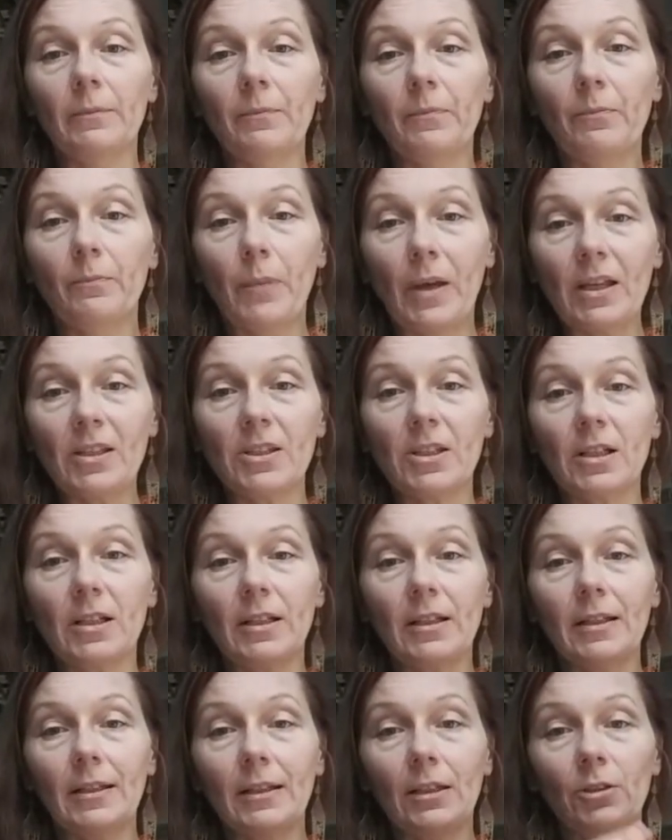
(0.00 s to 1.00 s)

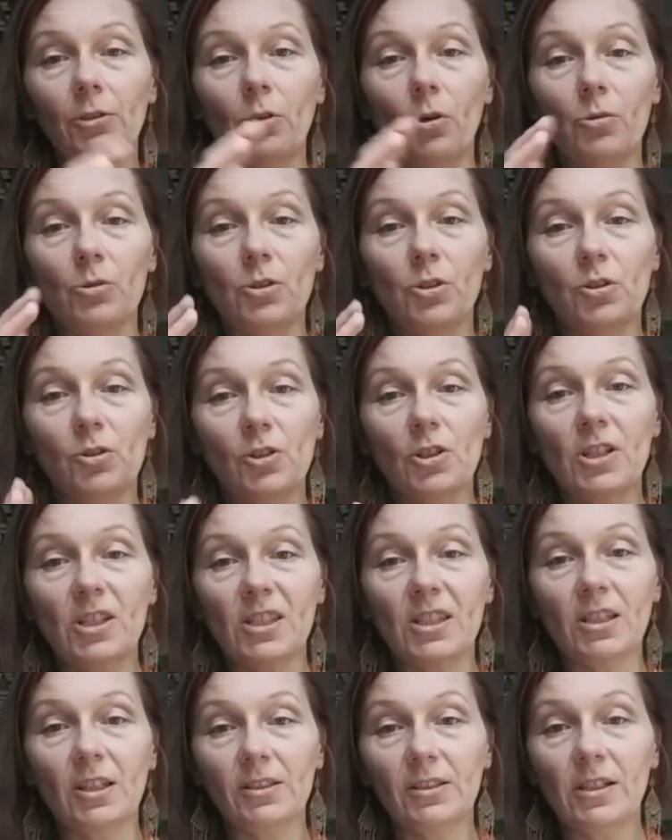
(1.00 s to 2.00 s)
basically in those three
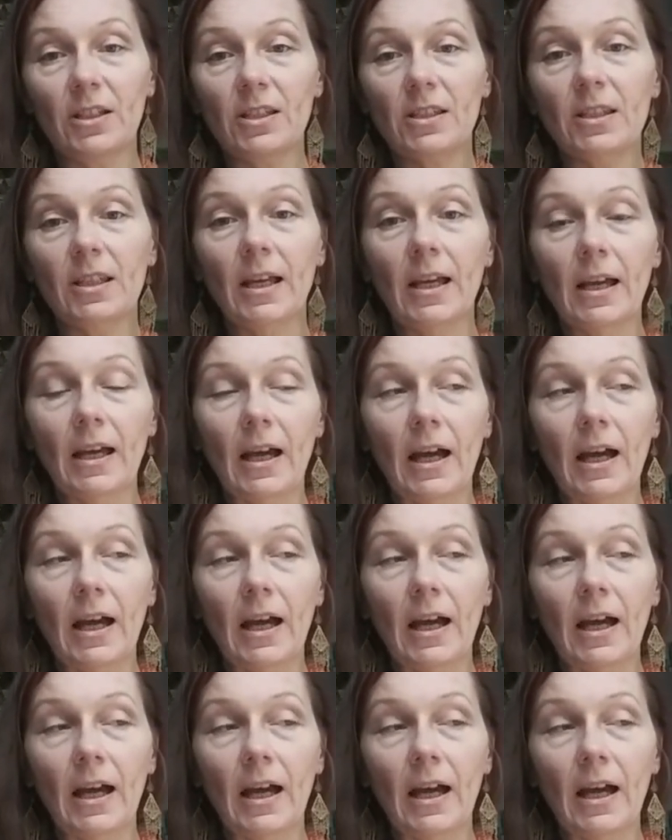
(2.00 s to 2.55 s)
series,